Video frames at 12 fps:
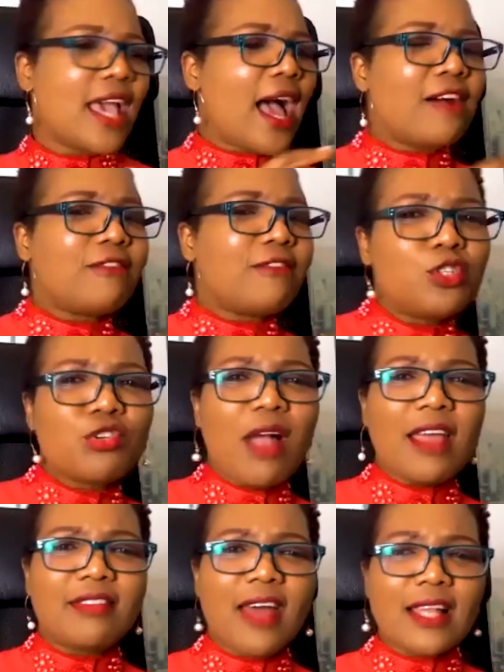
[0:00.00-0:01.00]
Have you
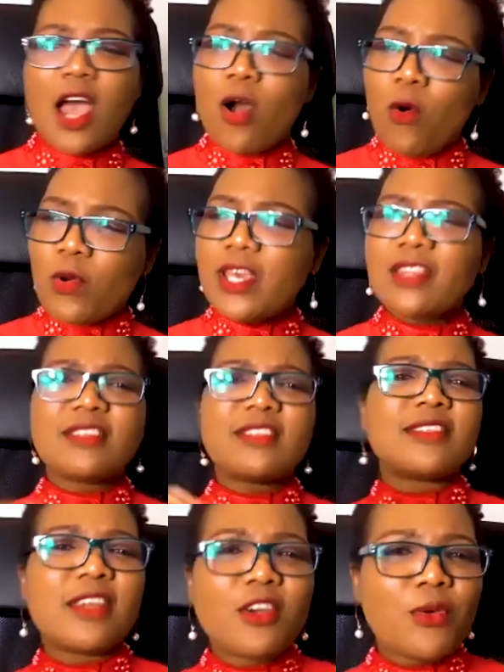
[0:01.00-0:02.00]
tried that? Okay, this is
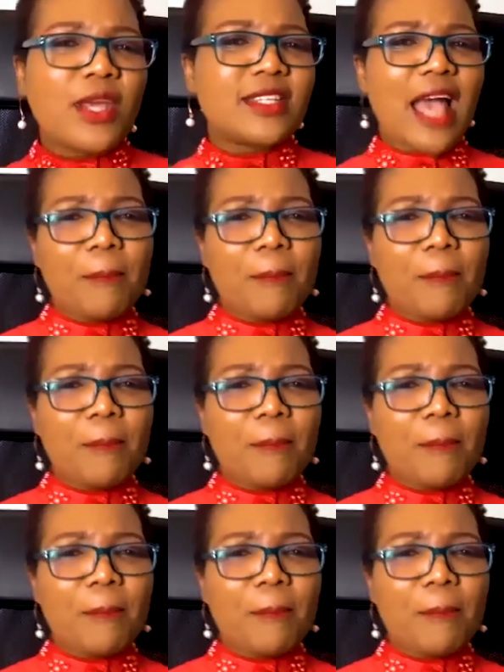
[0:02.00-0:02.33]
a great app